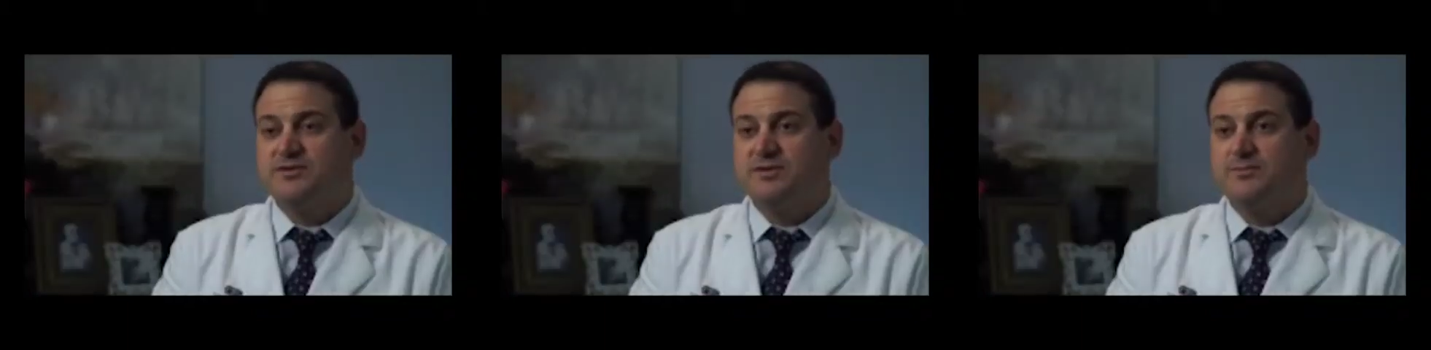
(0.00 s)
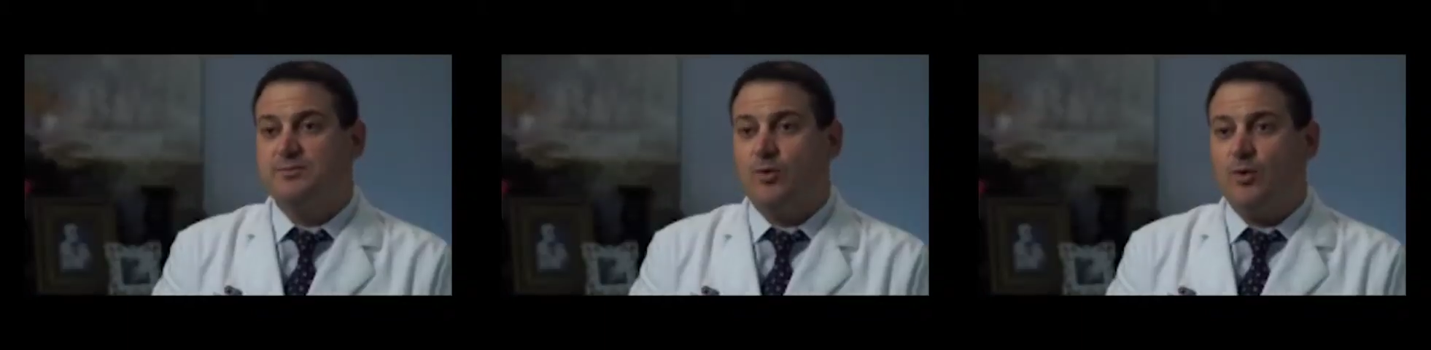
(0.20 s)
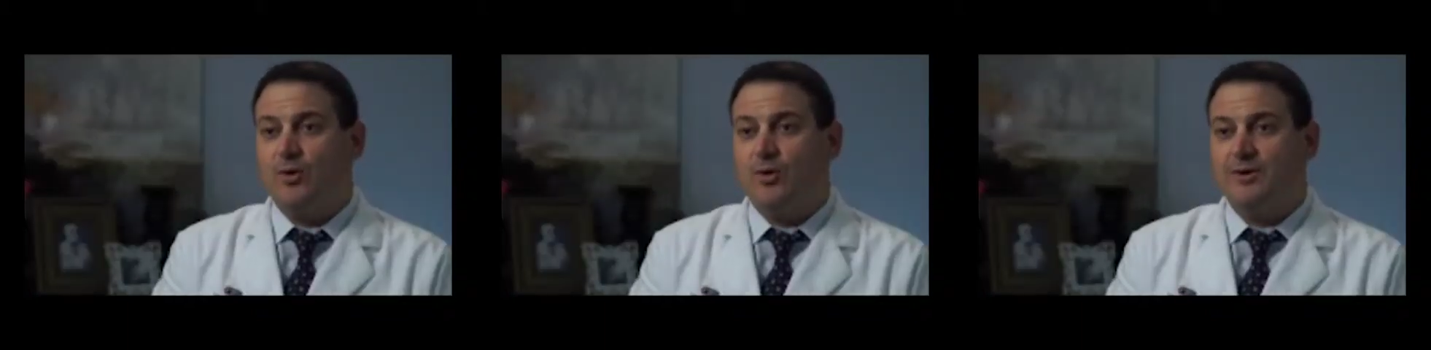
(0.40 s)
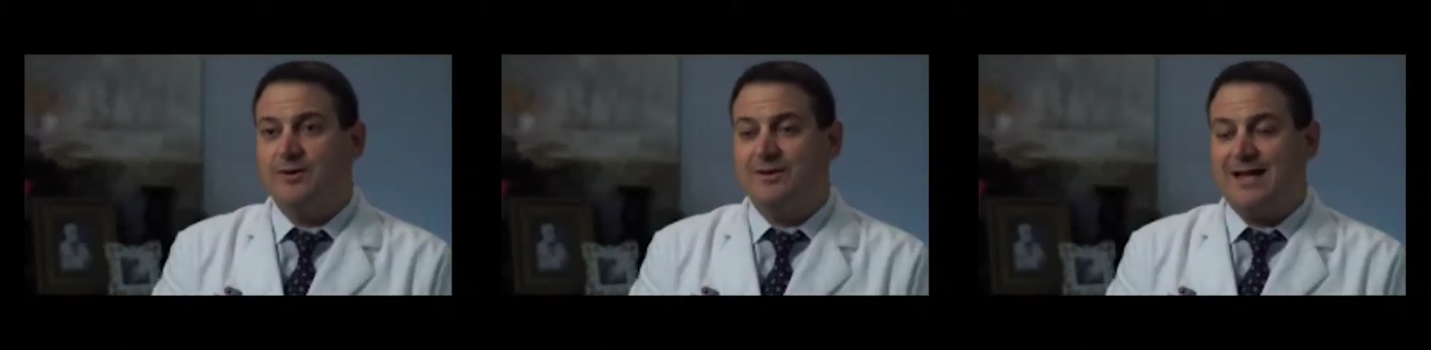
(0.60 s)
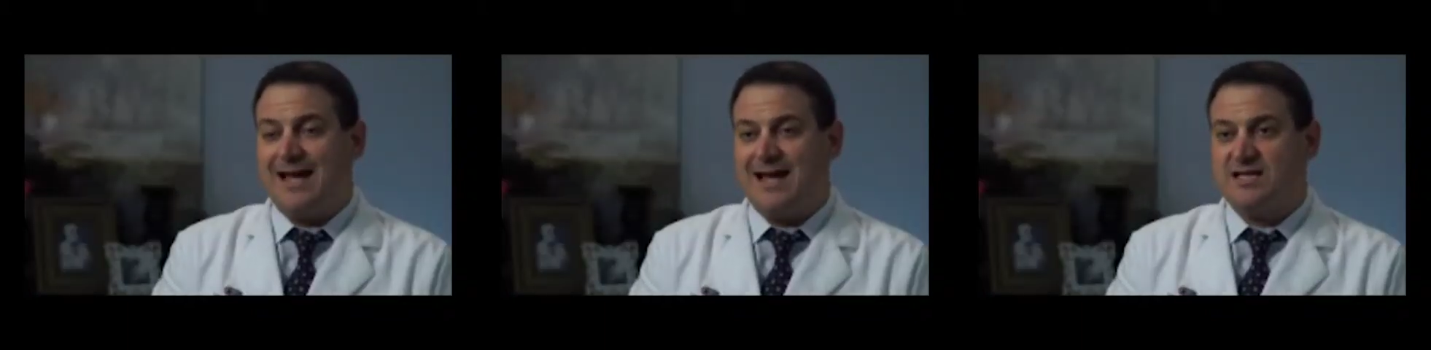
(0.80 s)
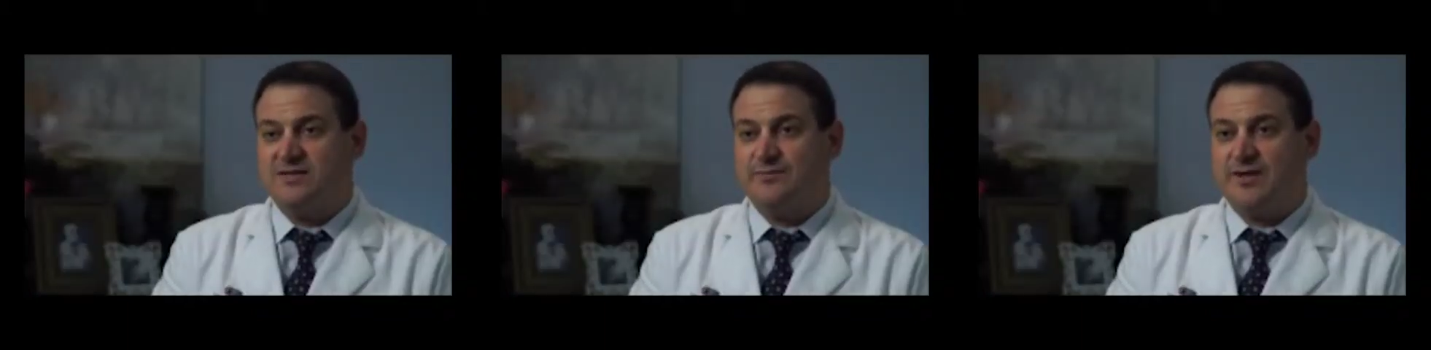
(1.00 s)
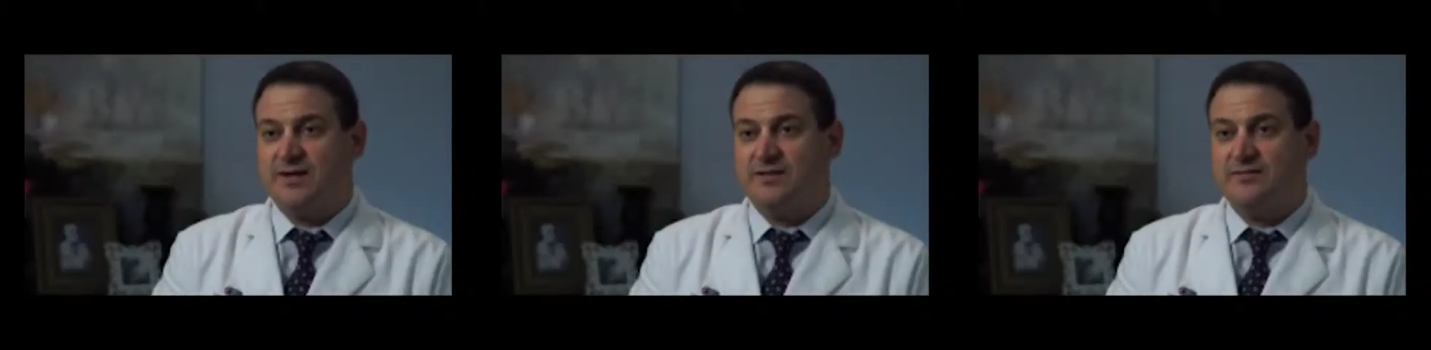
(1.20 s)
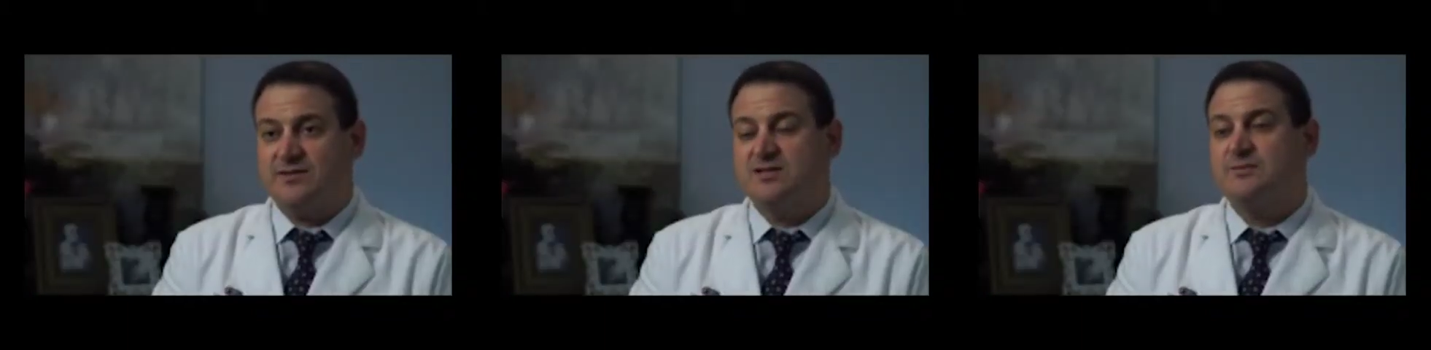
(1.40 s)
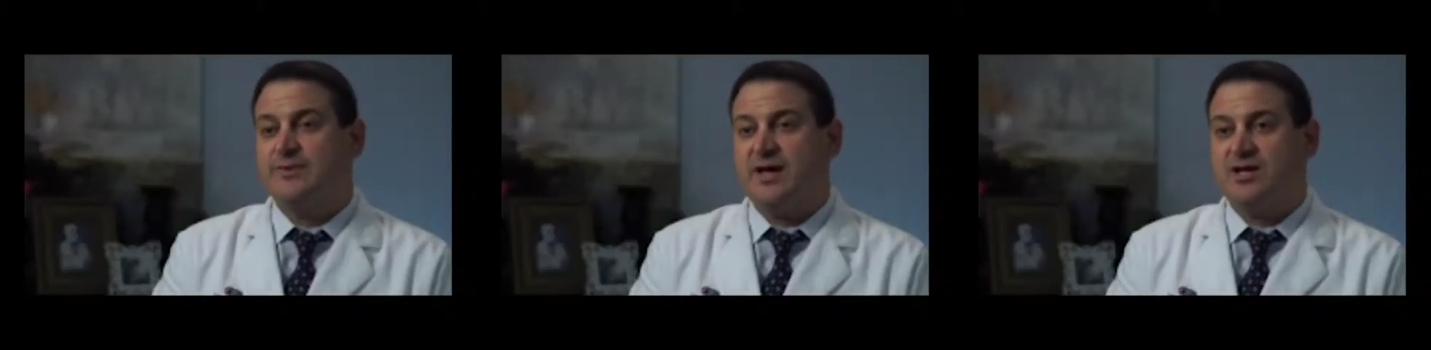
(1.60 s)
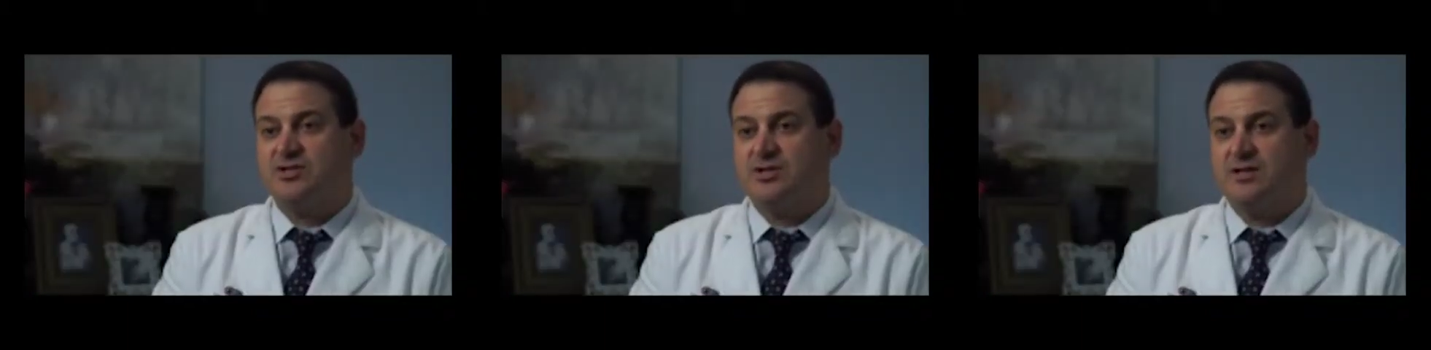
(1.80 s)
important aspect of
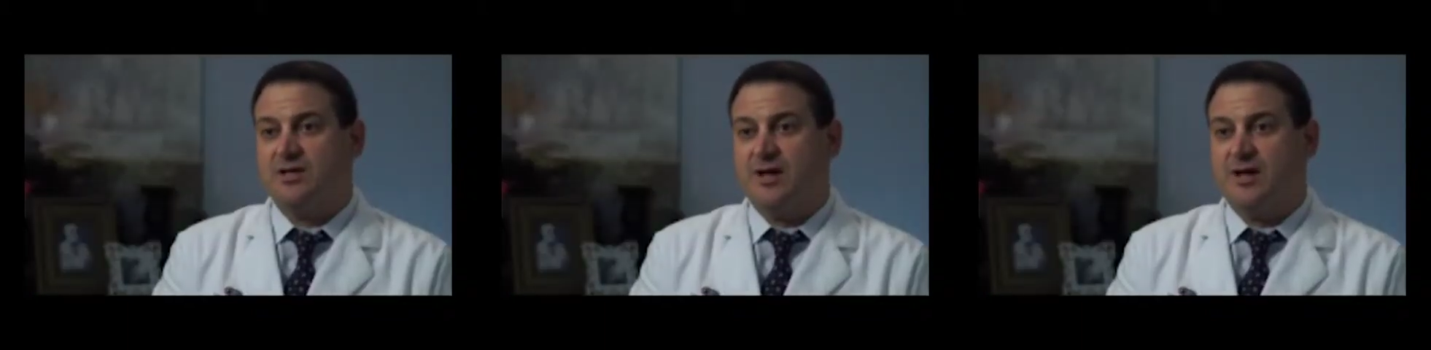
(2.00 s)
inspection